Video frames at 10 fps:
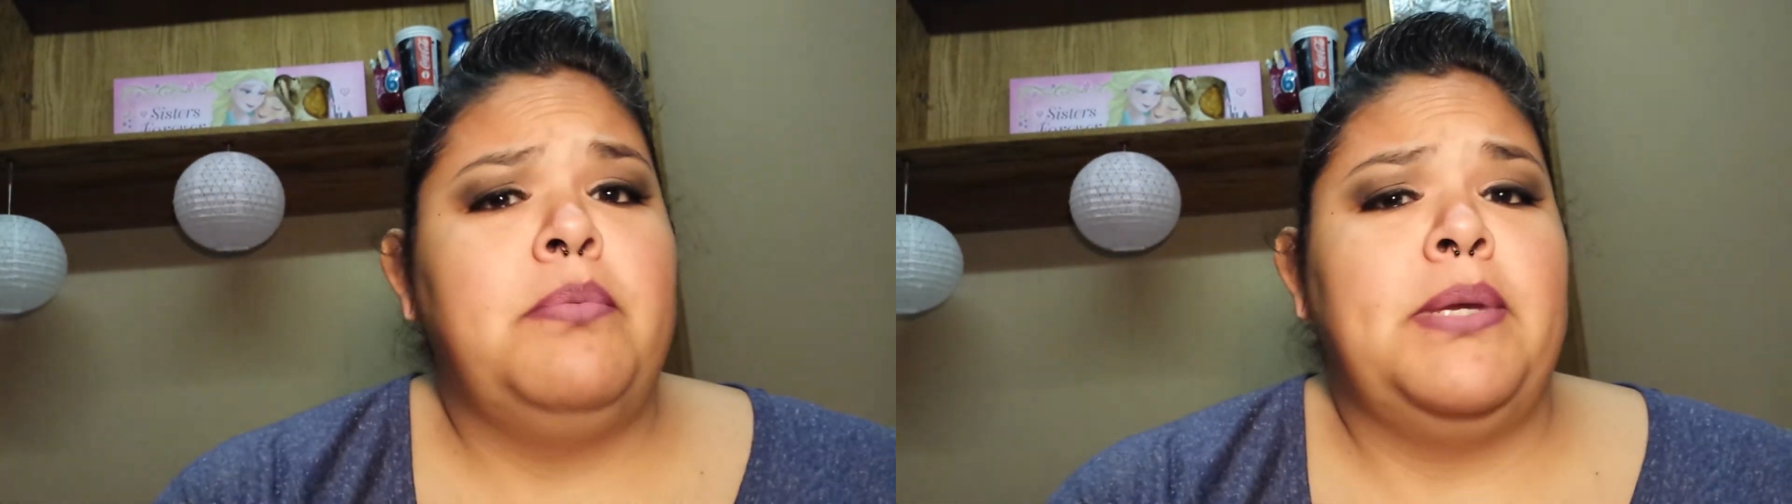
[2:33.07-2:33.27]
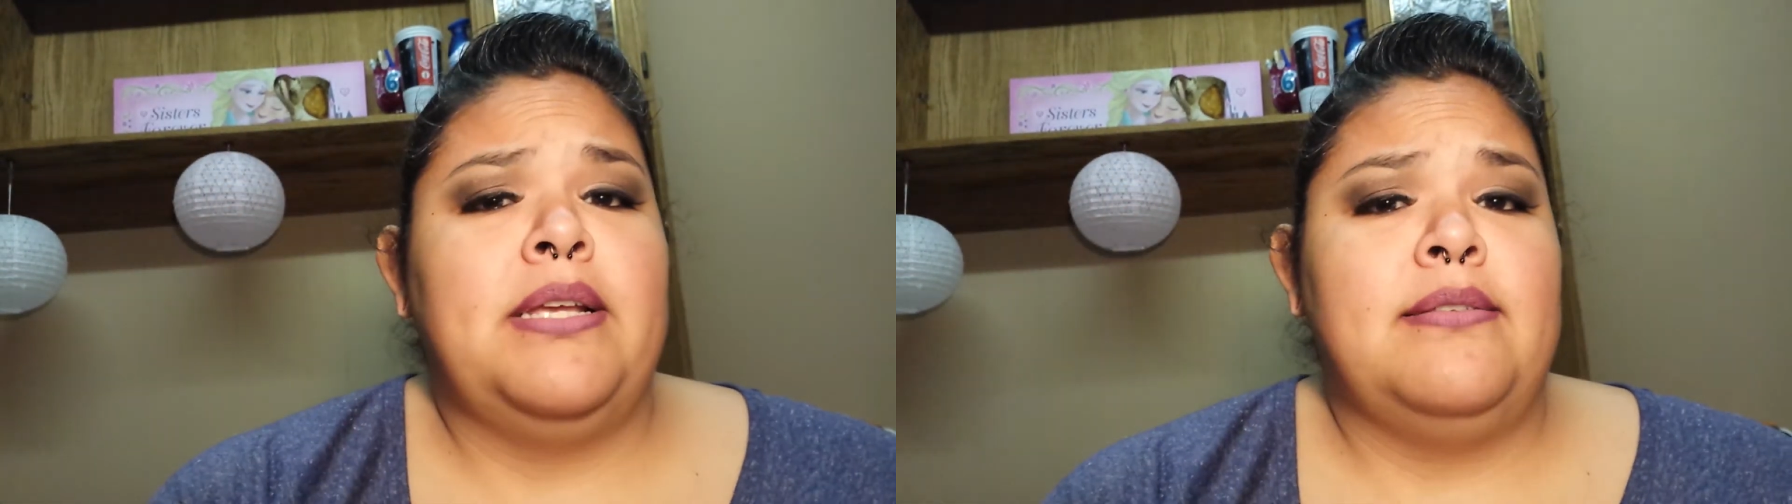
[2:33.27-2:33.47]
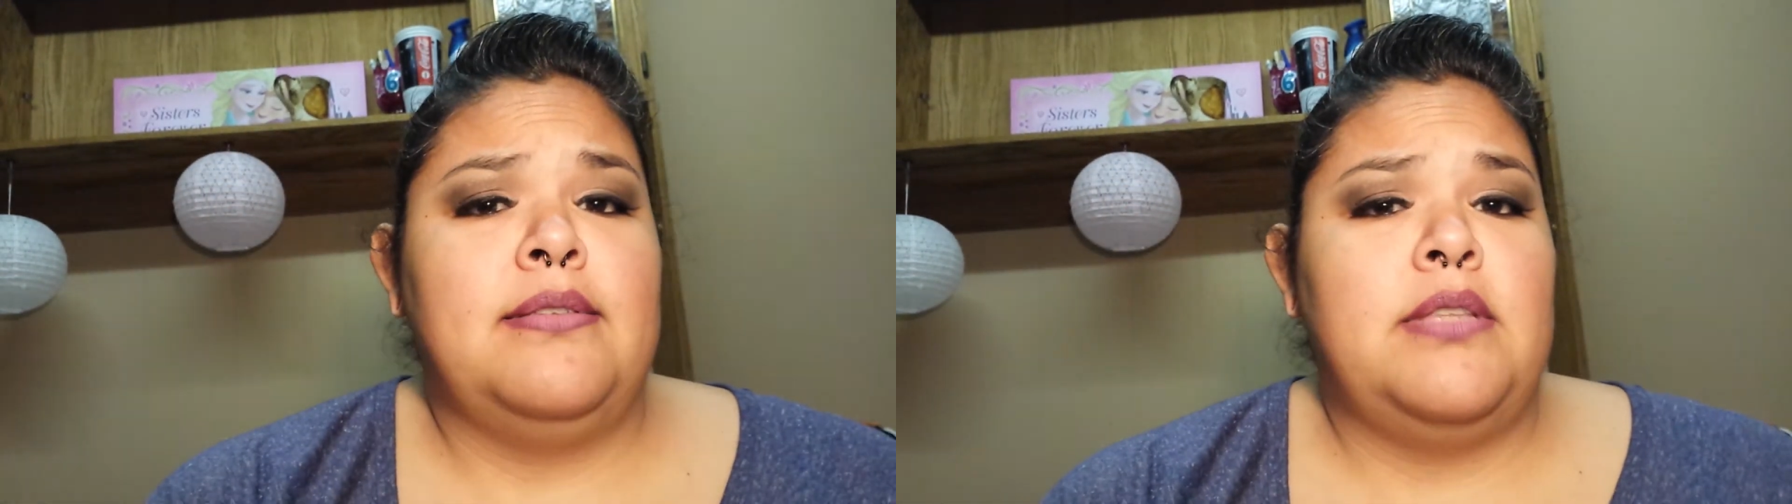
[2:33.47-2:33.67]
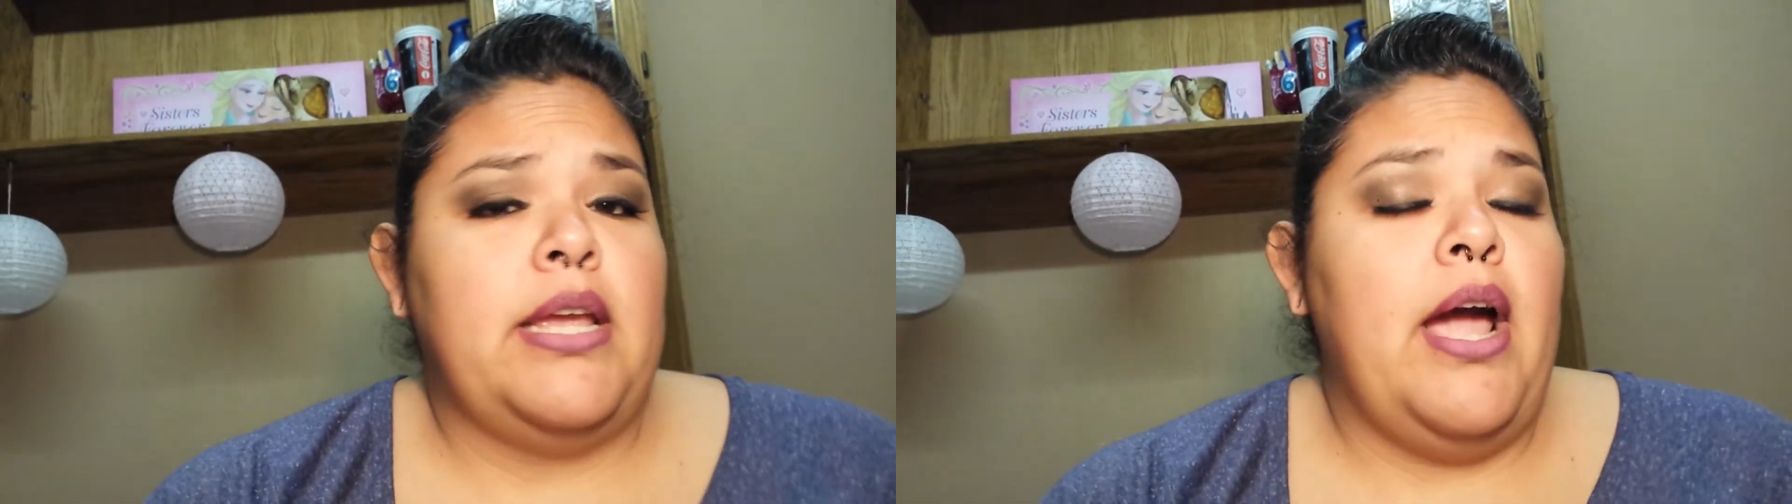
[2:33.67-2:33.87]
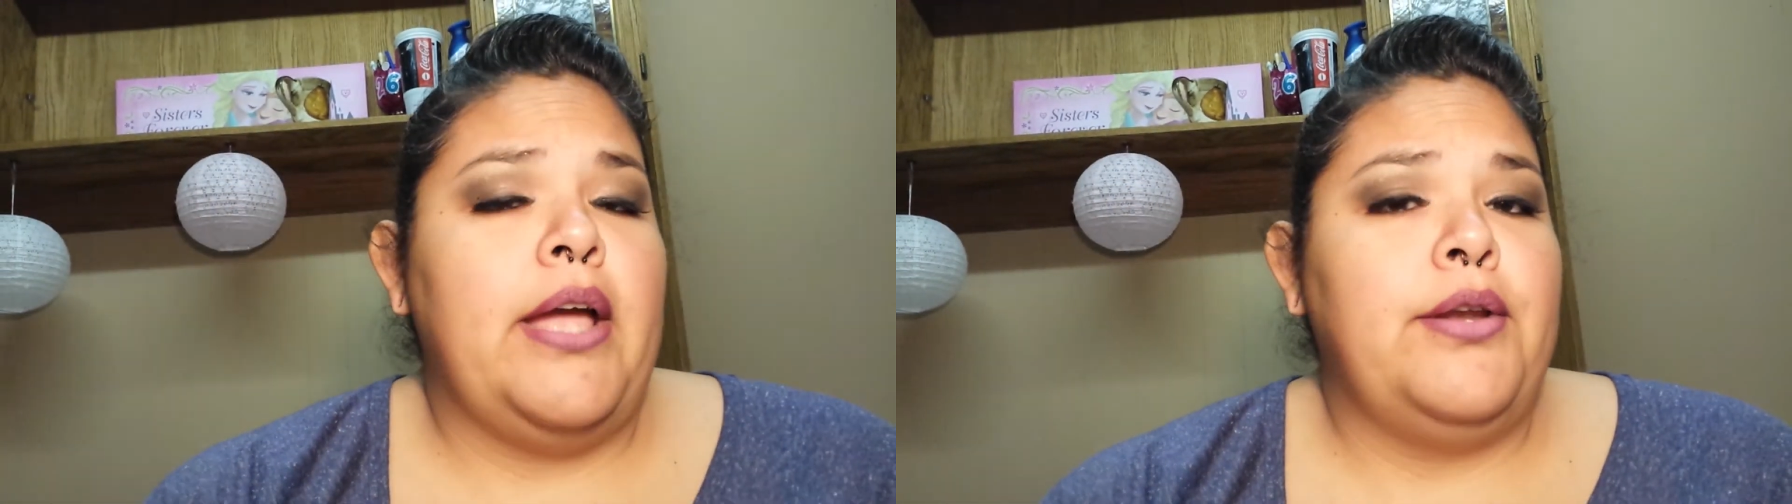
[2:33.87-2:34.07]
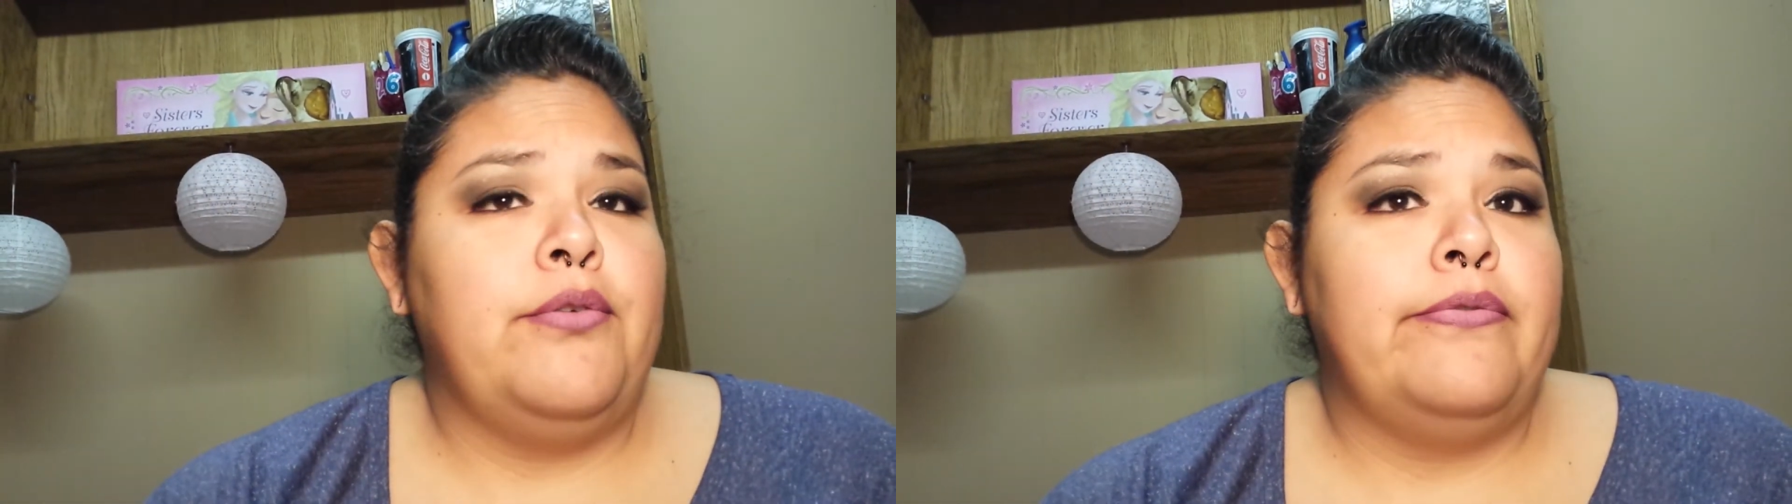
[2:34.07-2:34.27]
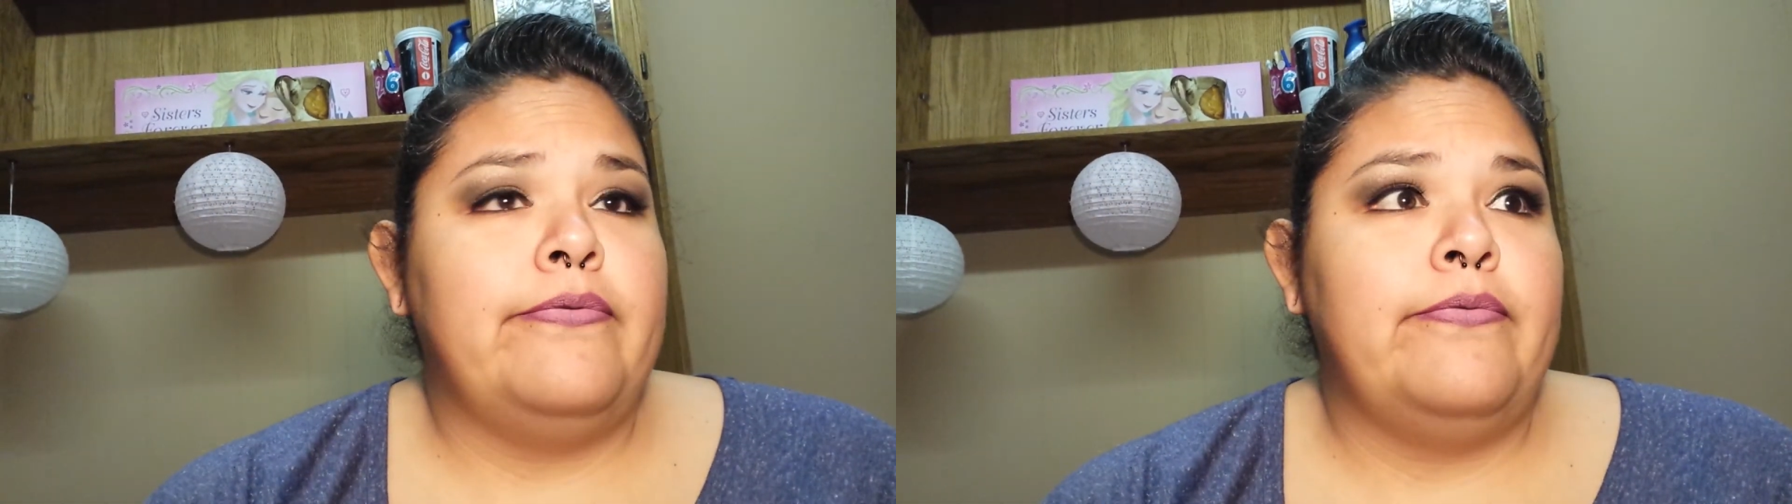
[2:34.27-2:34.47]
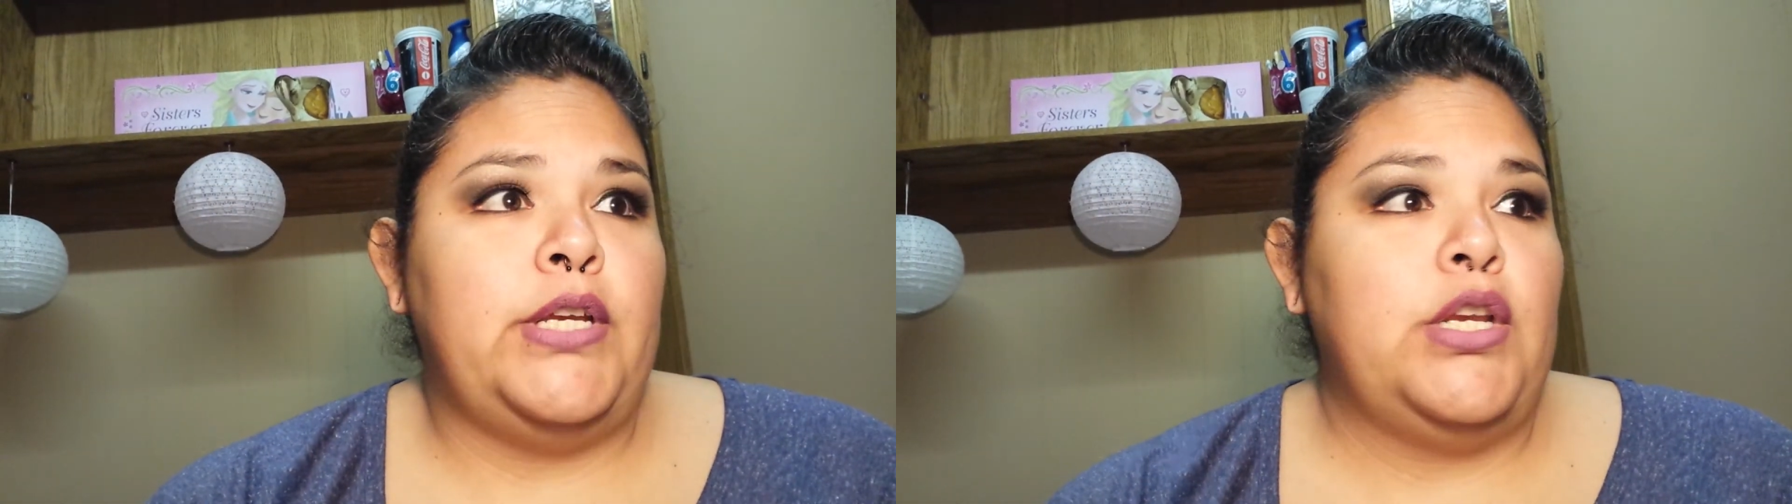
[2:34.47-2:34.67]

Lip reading: because they kind of